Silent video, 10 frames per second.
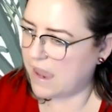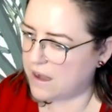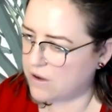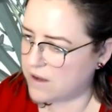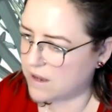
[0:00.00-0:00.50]

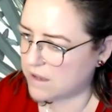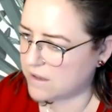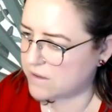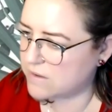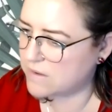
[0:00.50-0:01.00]
Eric
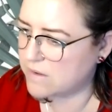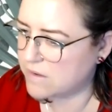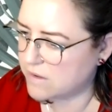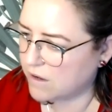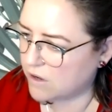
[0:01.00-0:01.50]

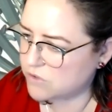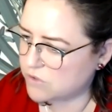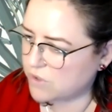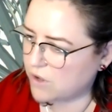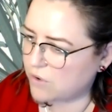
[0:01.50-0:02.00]

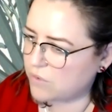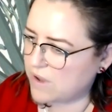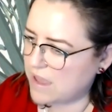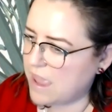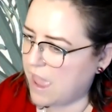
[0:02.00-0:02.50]
Garduno
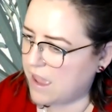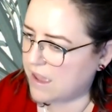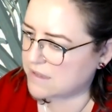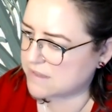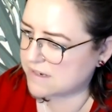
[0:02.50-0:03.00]

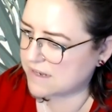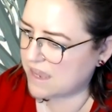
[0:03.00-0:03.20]
asked,